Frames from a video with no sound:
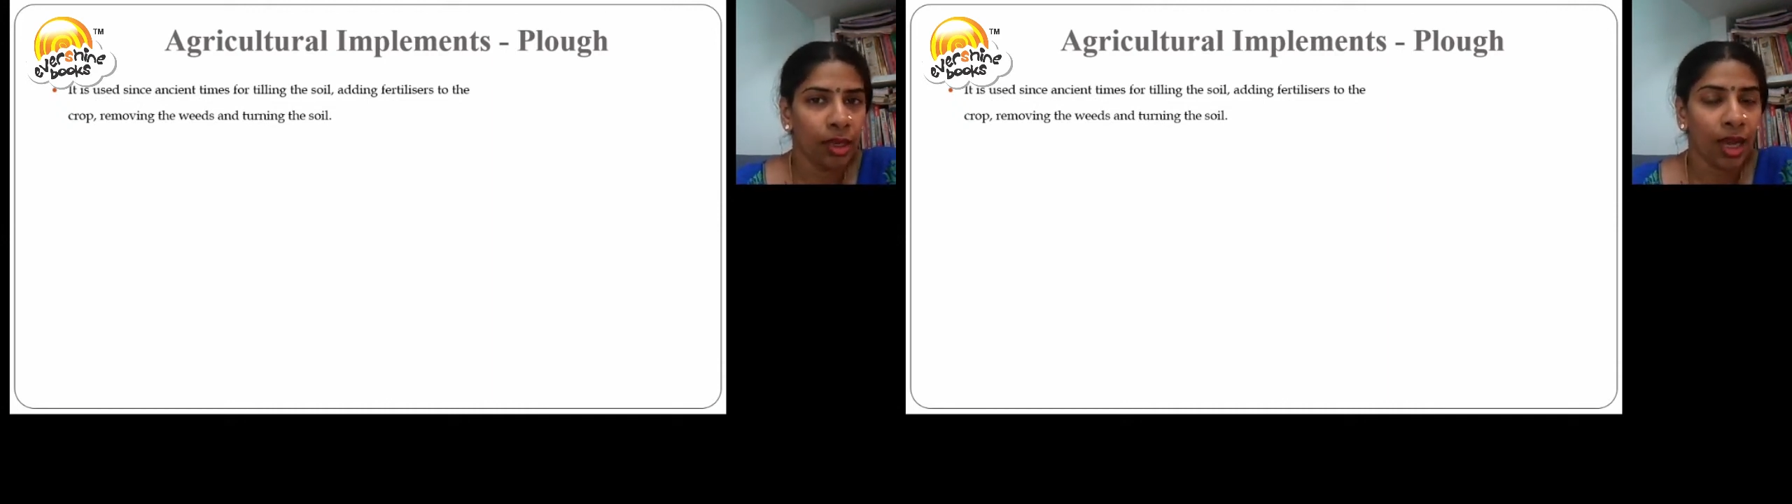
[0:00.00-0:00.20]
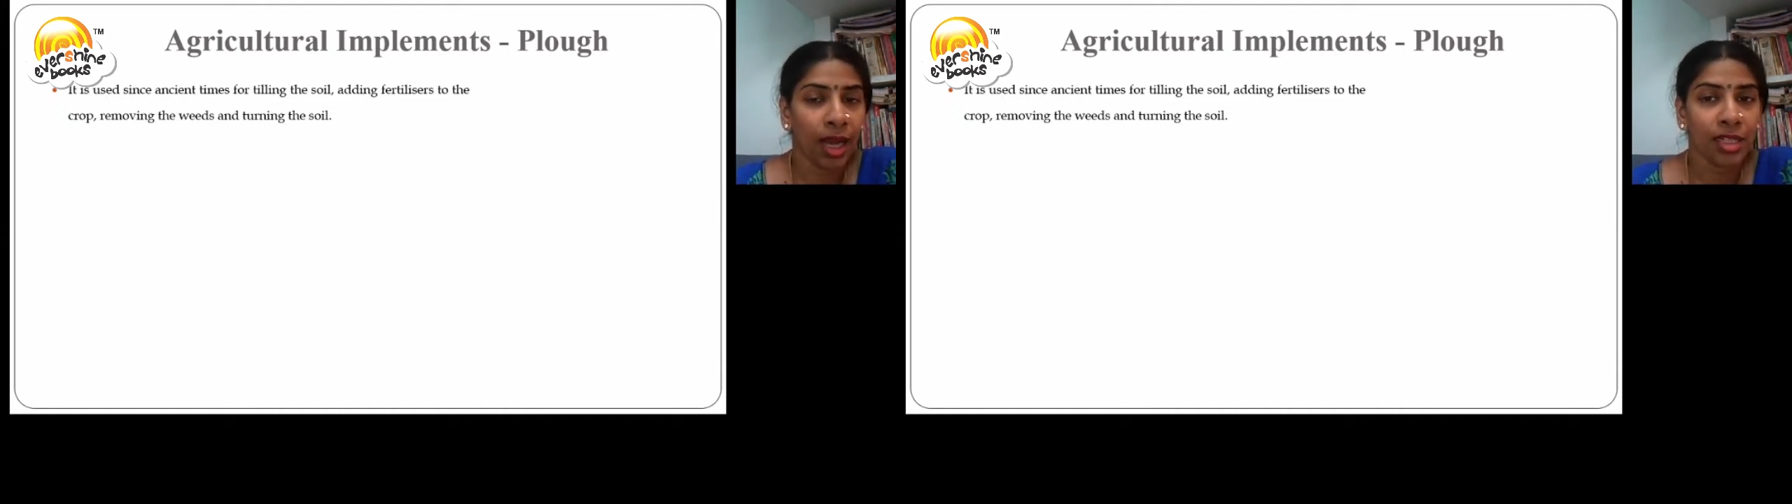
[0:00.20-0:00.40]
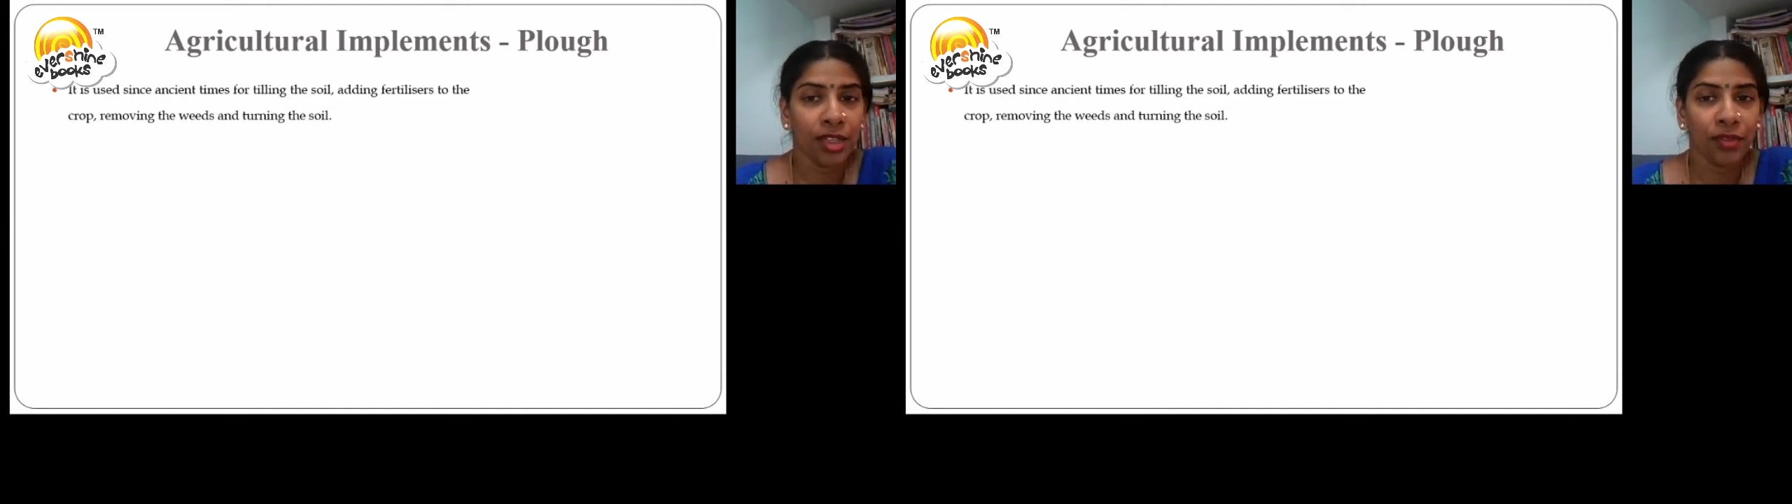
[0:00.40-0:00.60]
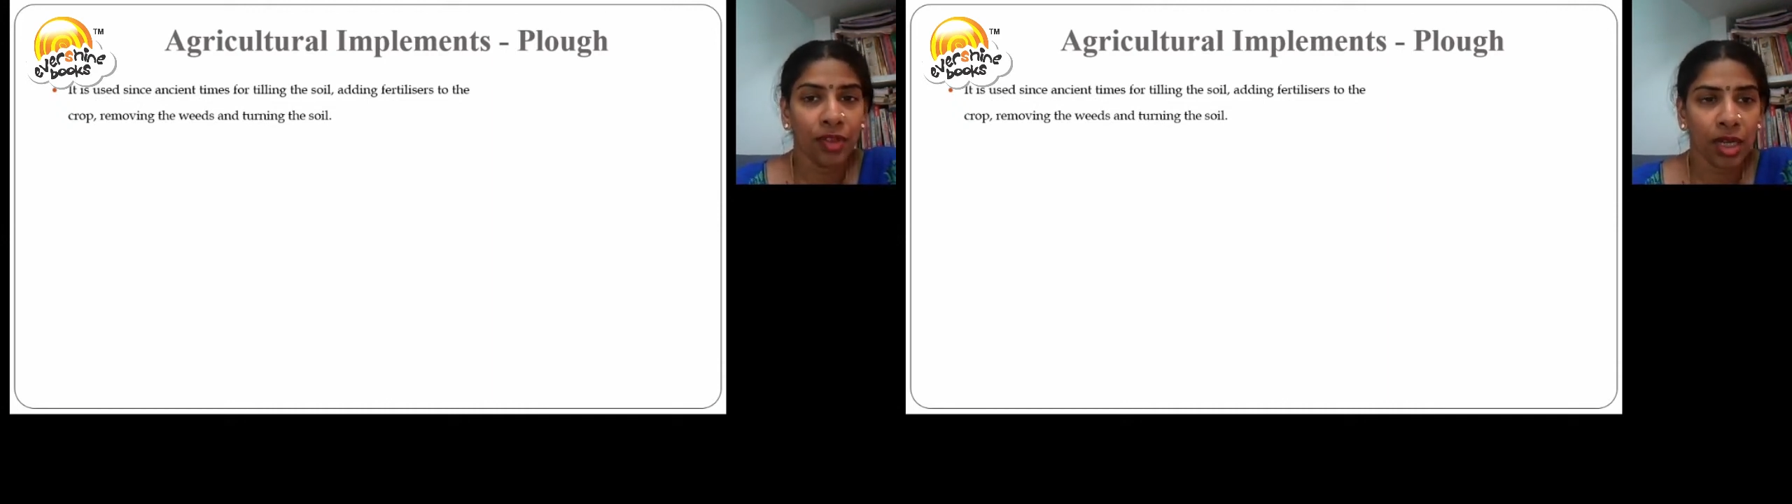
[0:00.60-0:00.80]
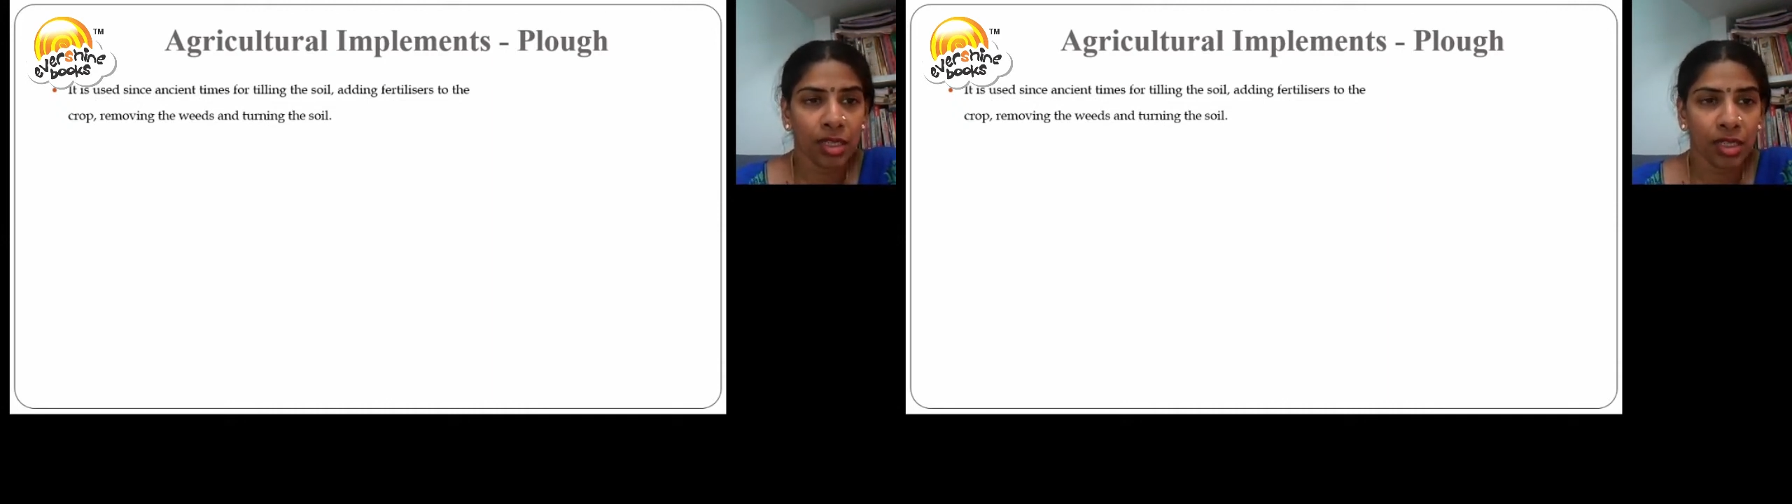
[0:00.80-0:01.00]
adding
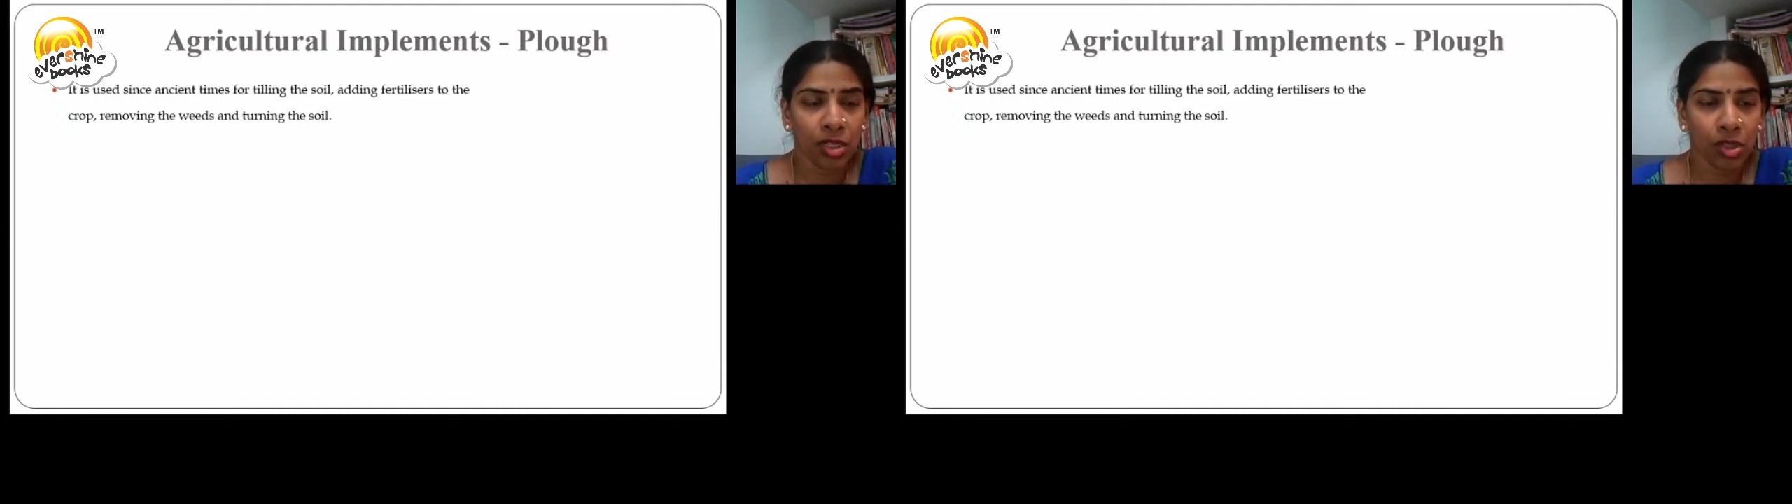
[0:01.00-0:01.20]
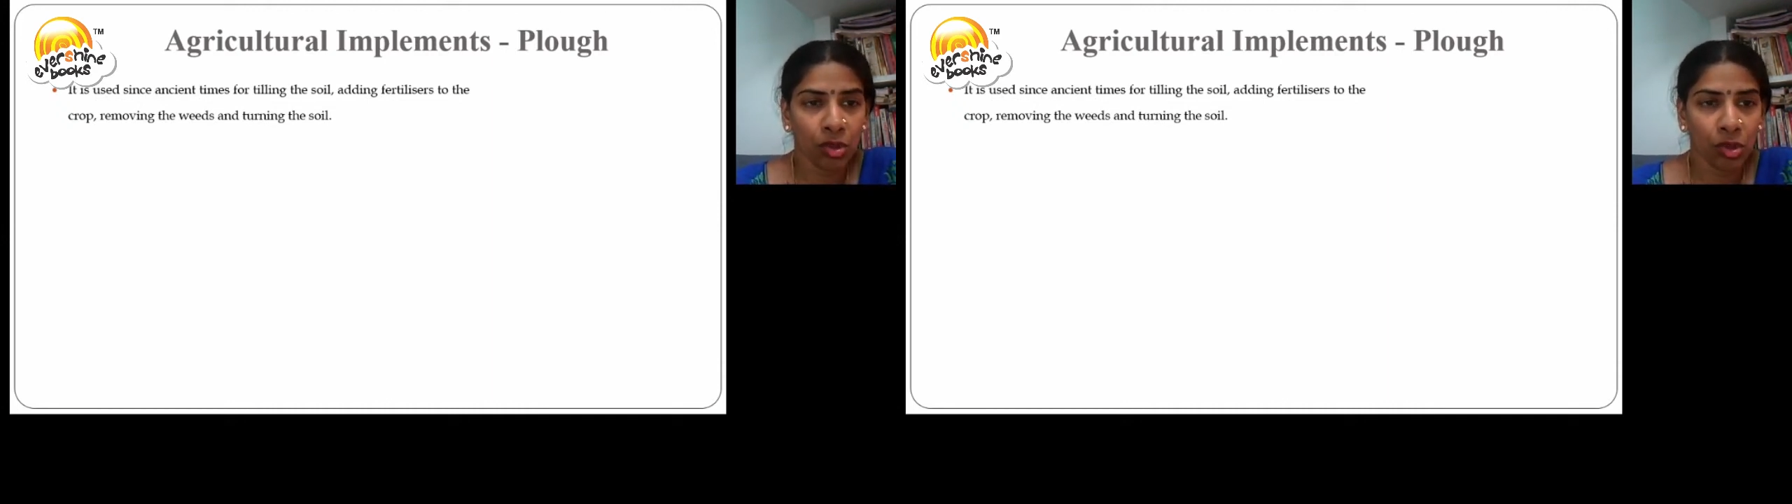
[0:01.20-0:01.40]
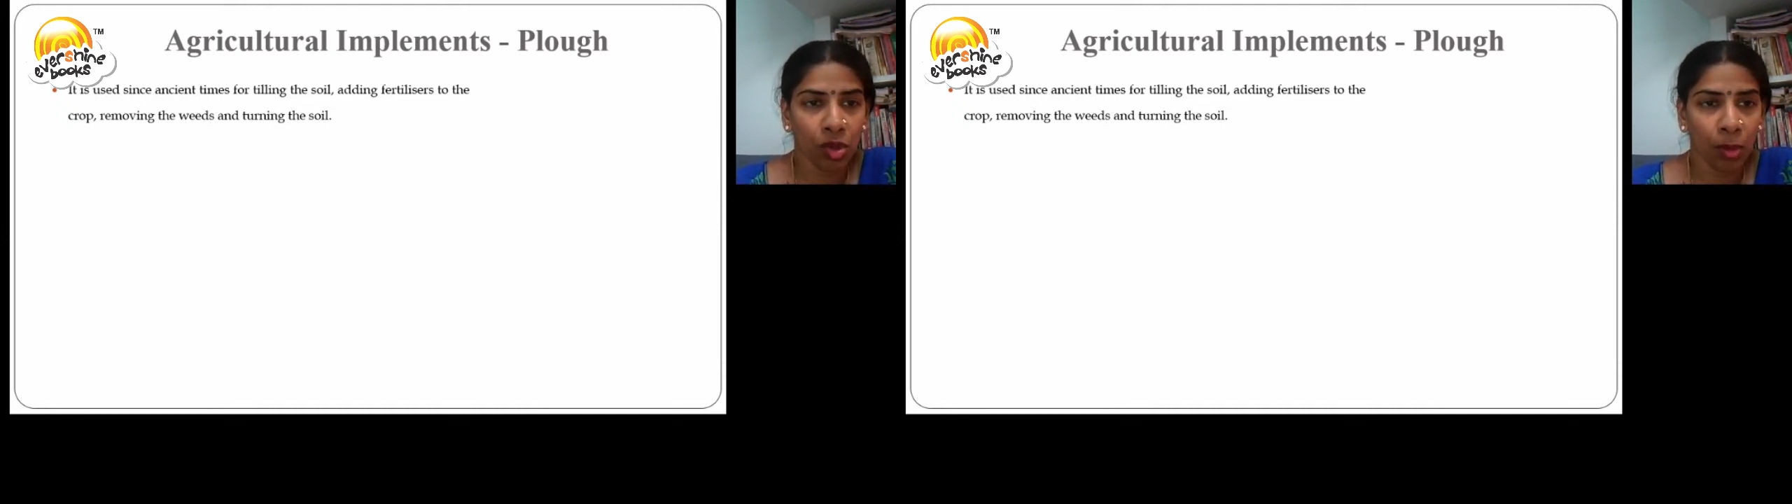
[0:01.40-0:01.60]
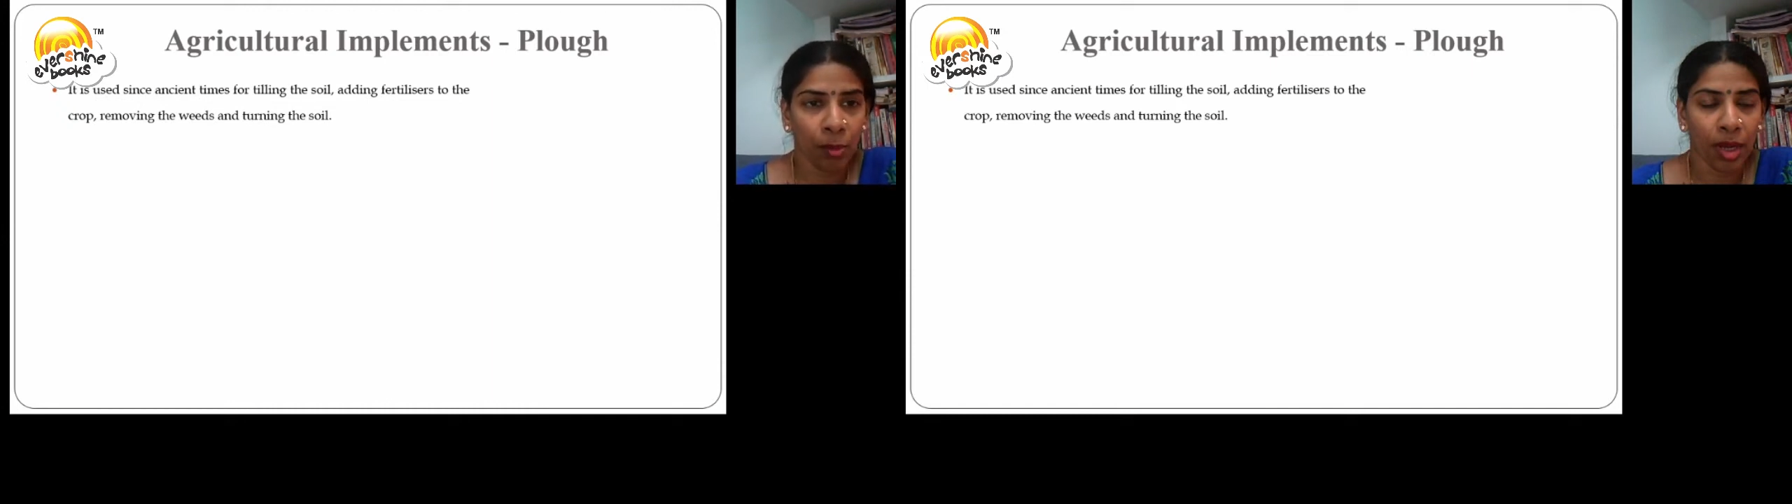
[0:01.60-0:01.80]
fertilizers to the crop